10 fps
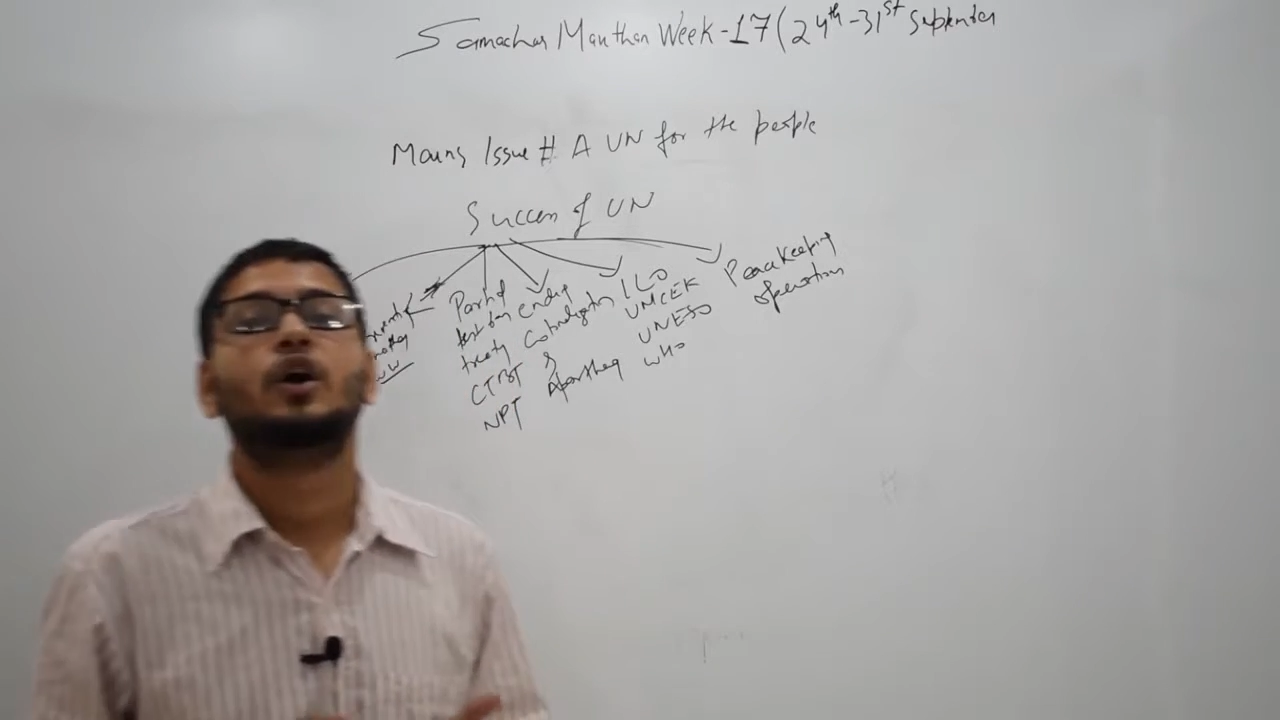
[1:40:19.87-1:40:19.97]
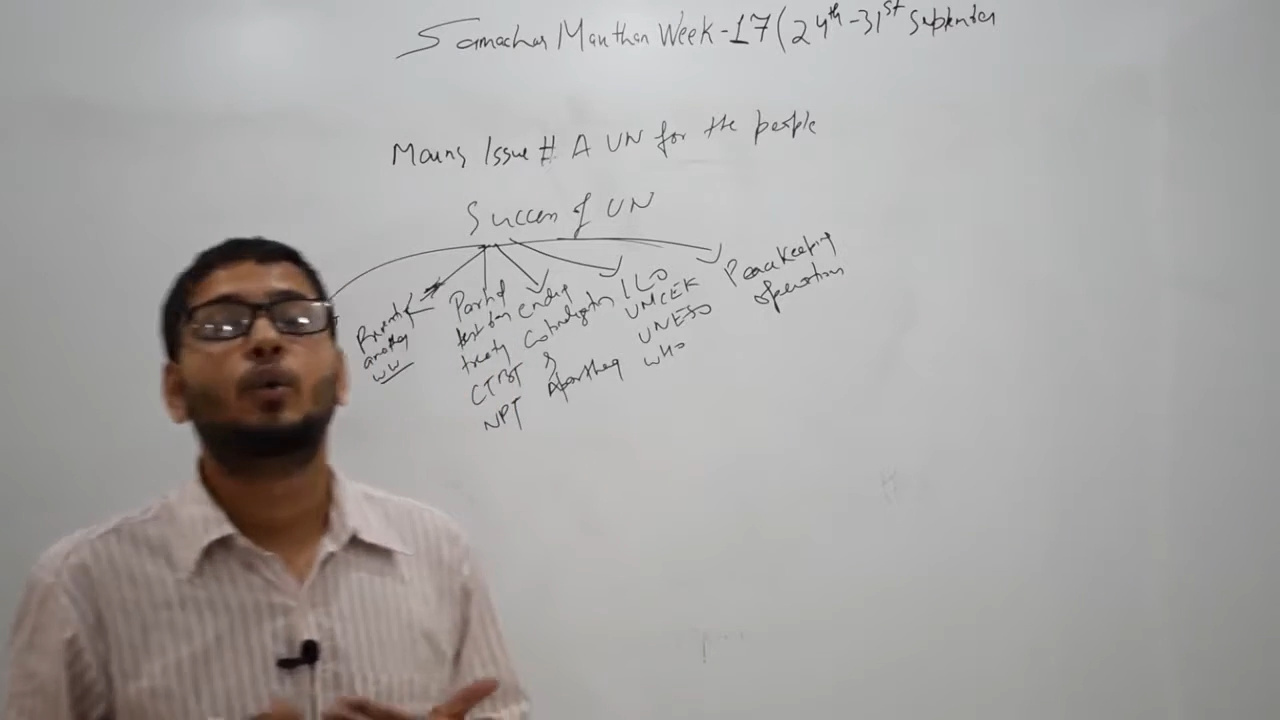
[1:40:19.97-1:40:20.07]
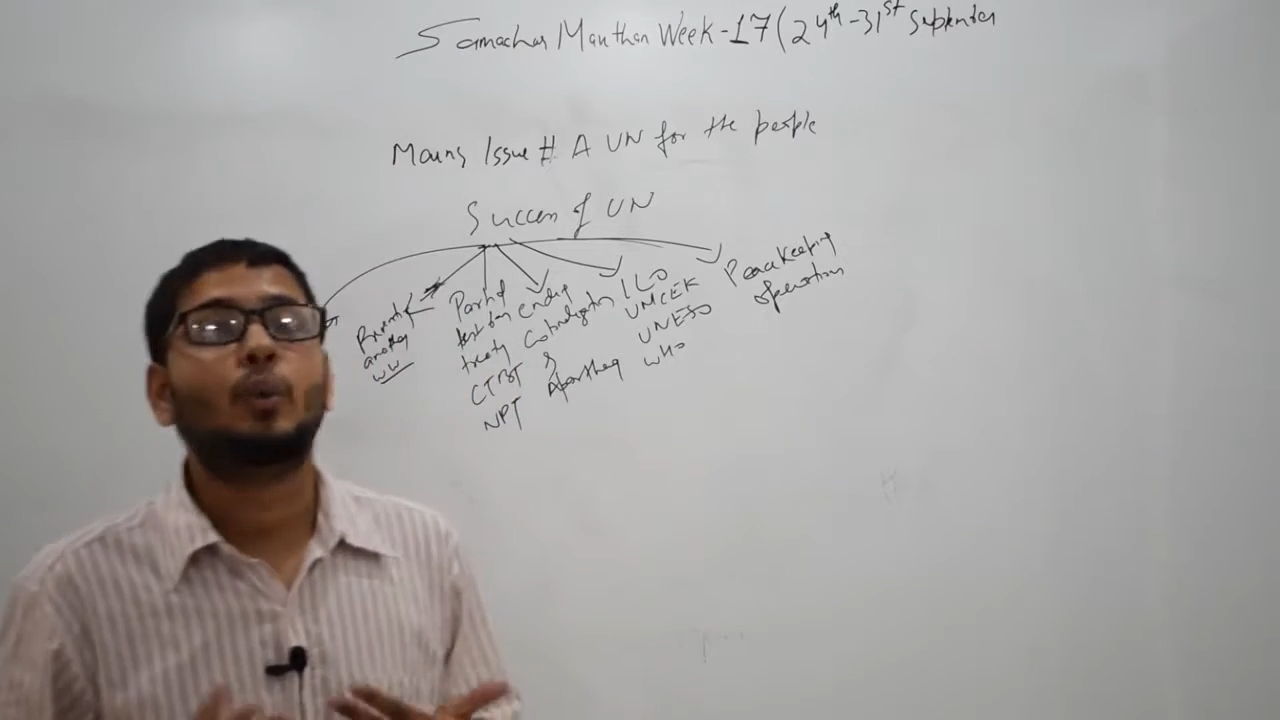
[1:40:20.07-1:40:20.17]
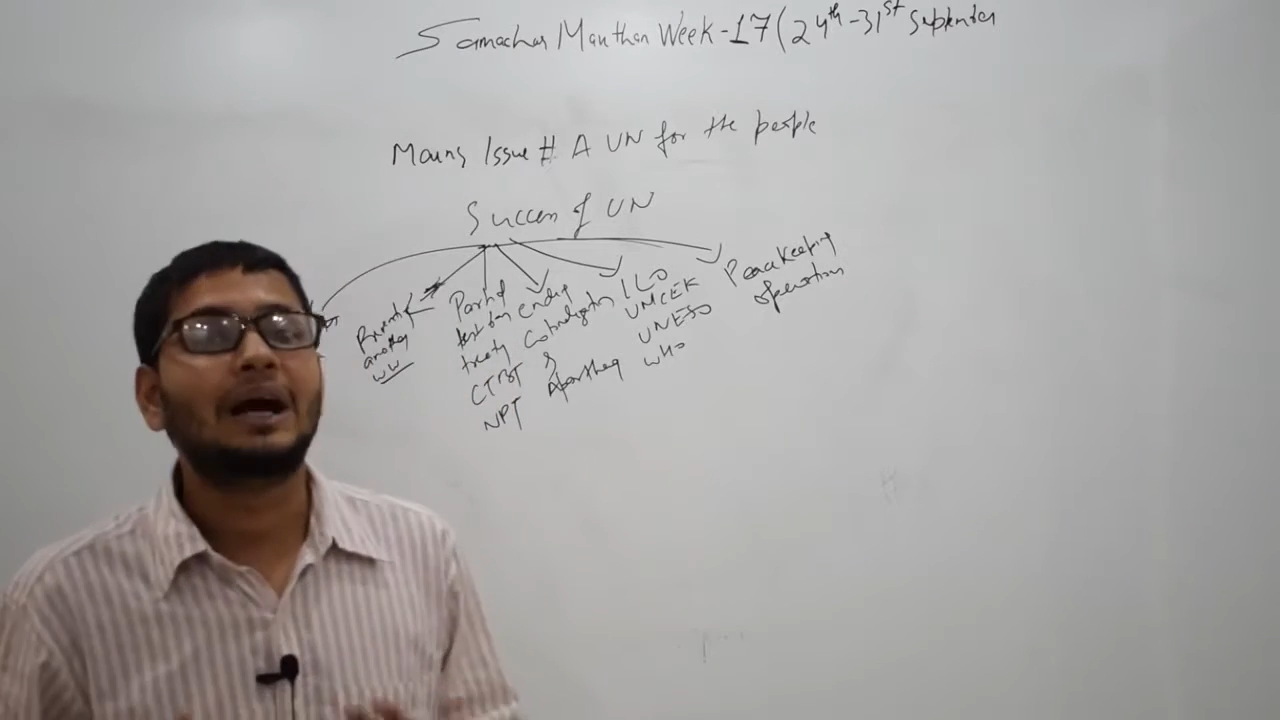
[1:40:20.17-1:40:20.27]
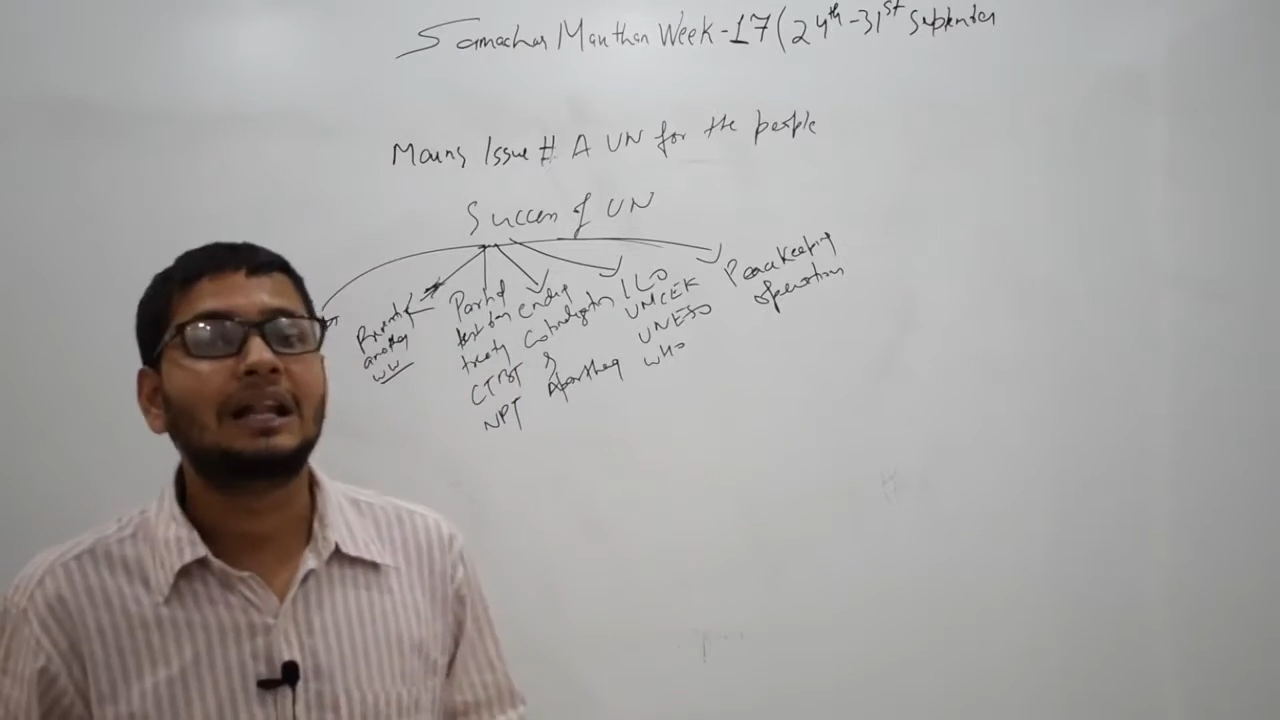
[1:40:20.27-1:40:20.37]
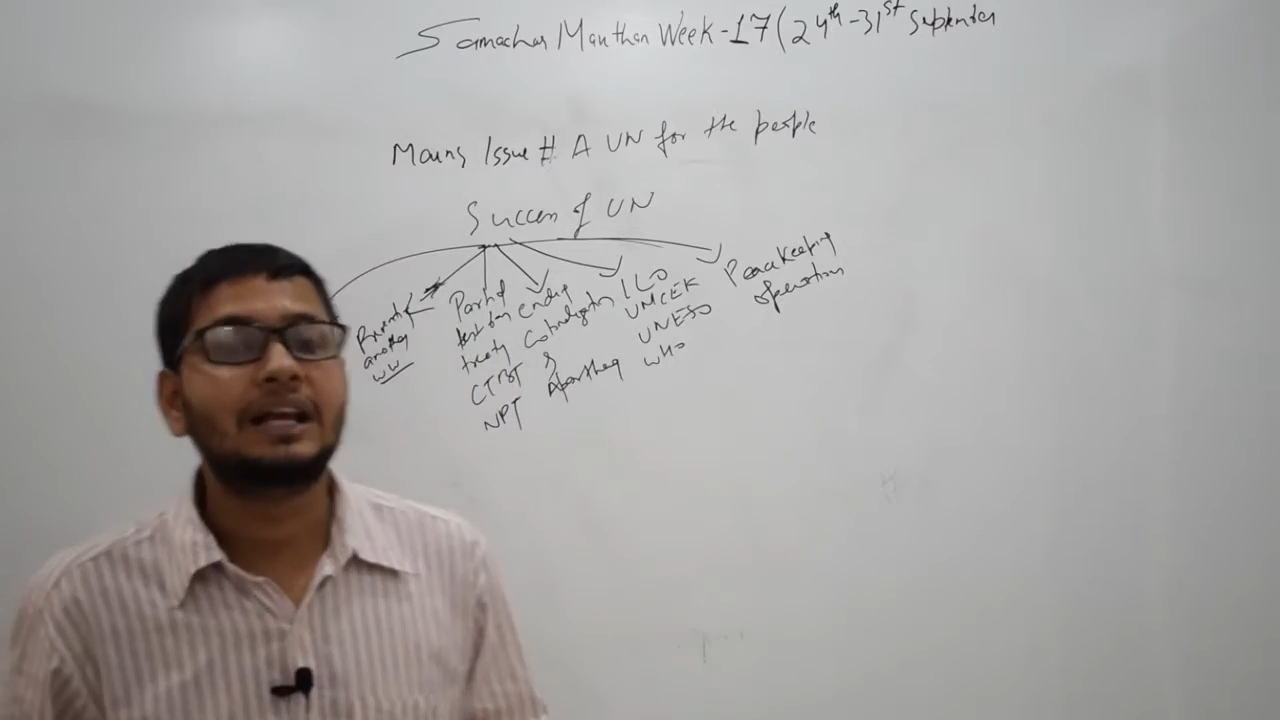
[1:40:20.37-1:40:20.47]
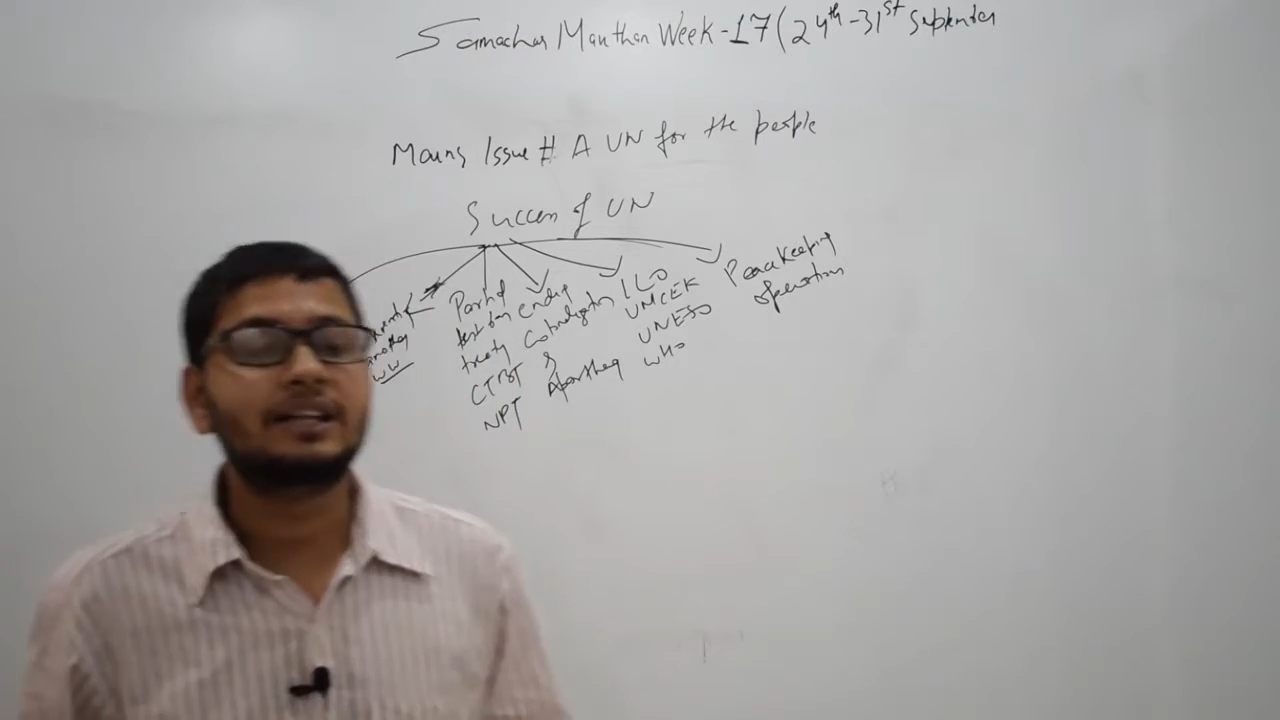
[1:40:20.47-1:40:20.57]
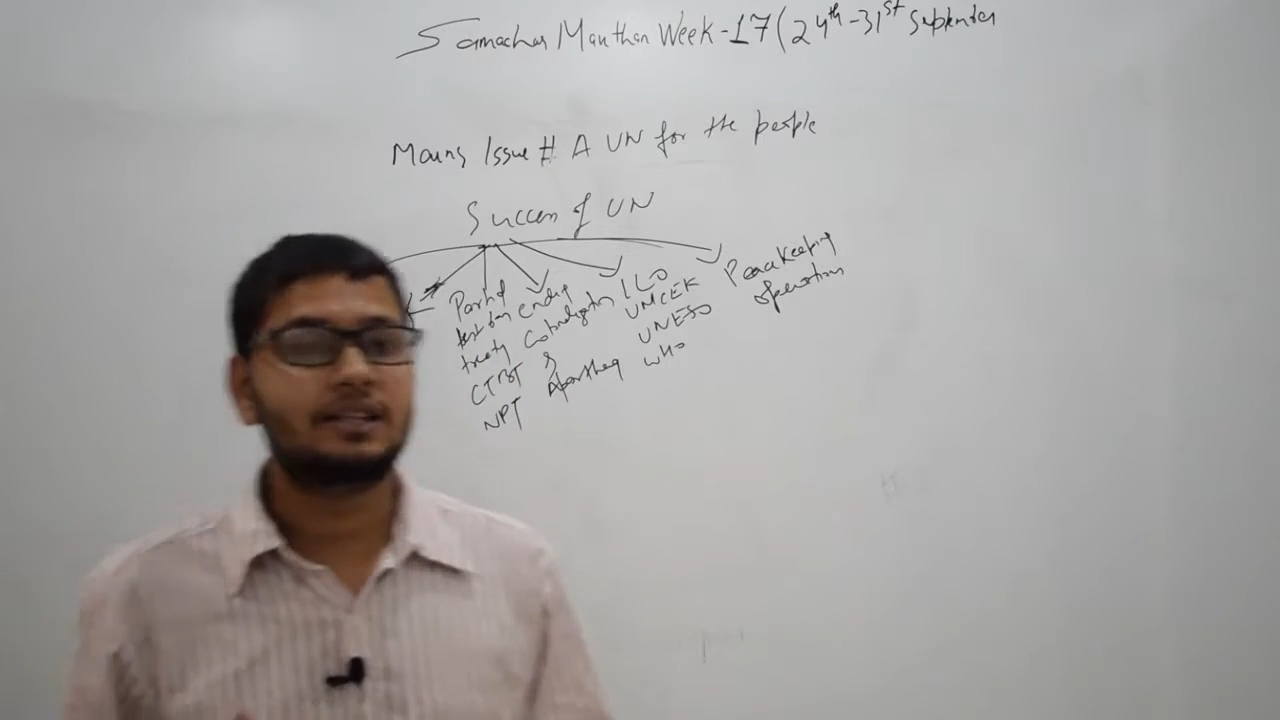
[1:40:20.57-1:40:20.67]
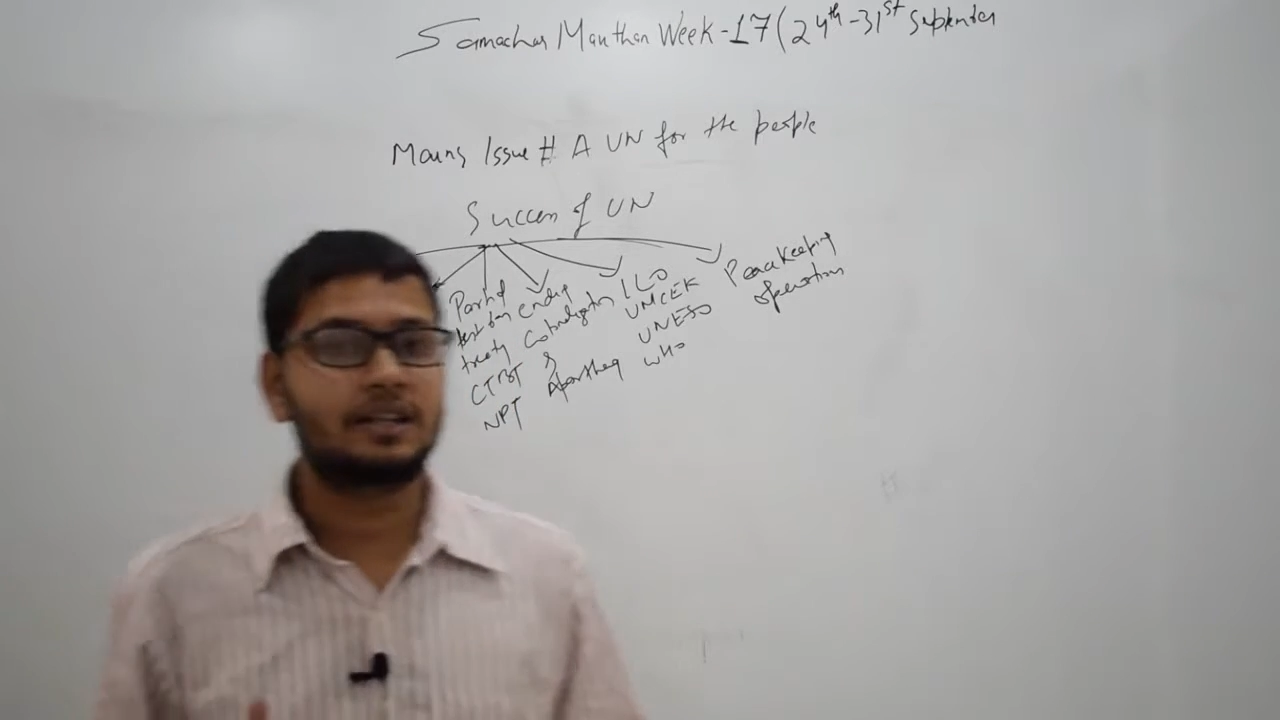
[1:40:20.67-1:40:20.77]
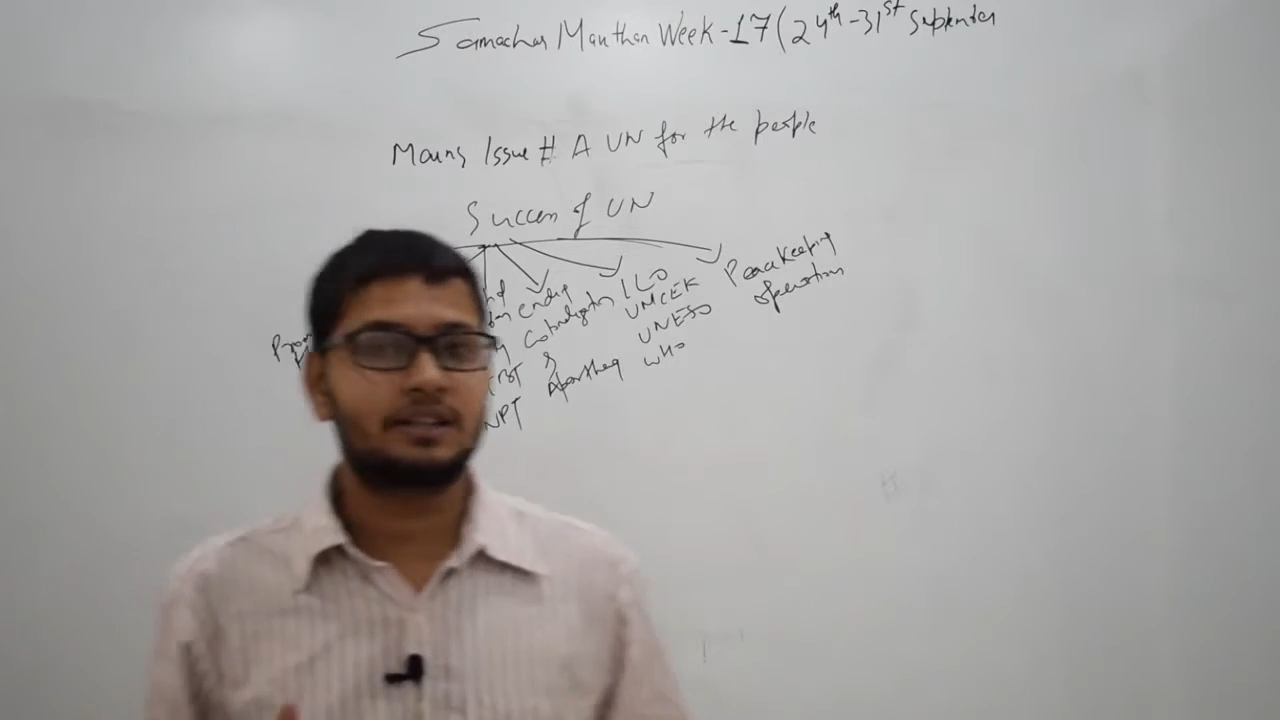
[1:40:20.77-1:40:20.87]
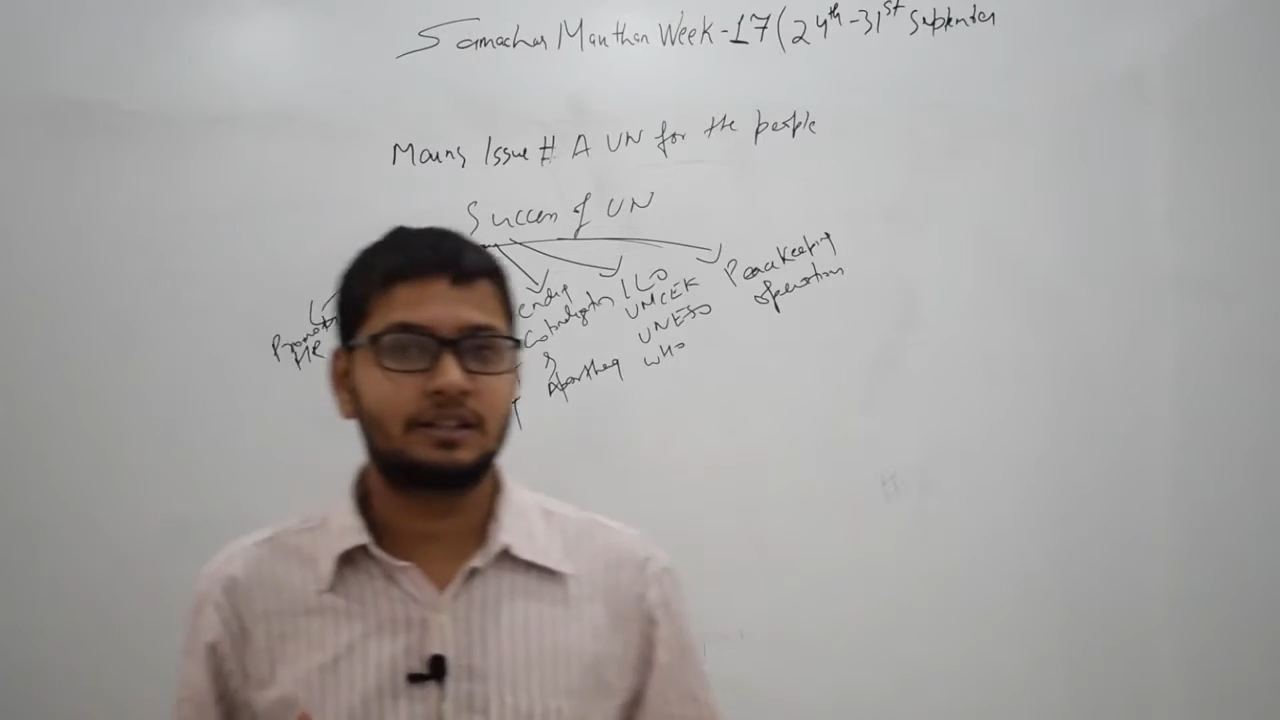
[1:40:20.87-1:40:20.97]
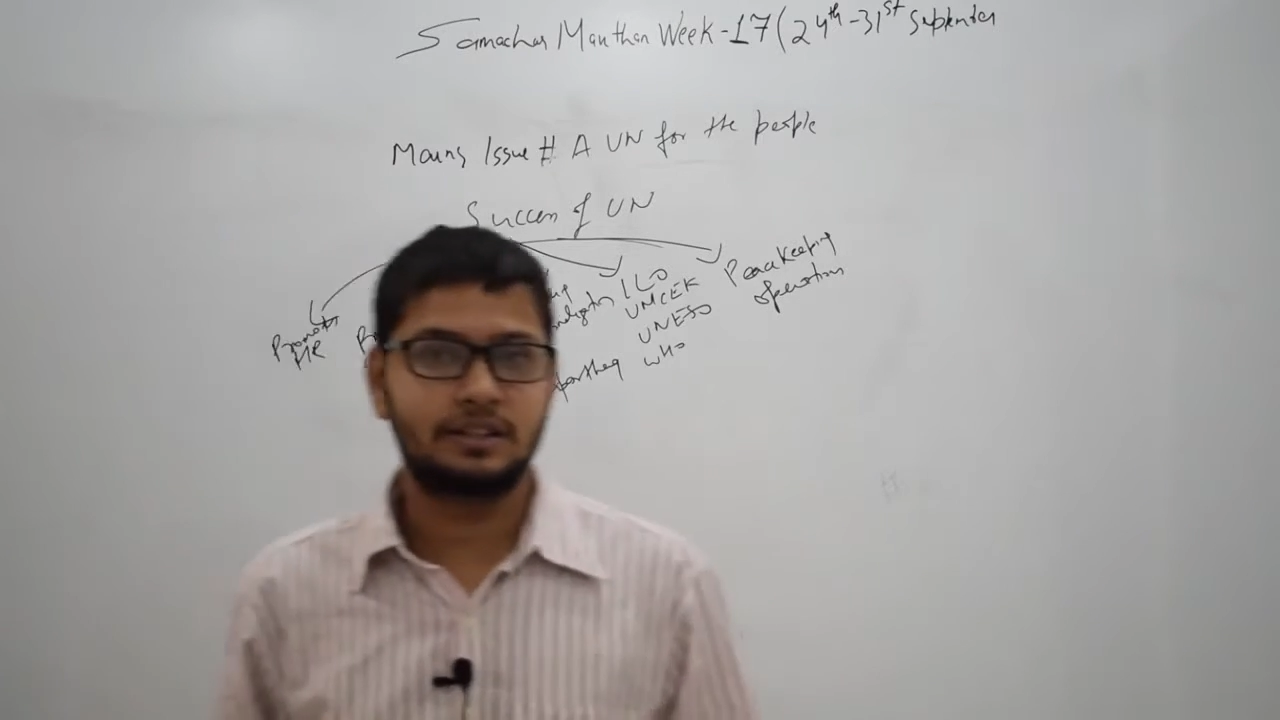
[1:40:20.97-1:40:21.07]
violated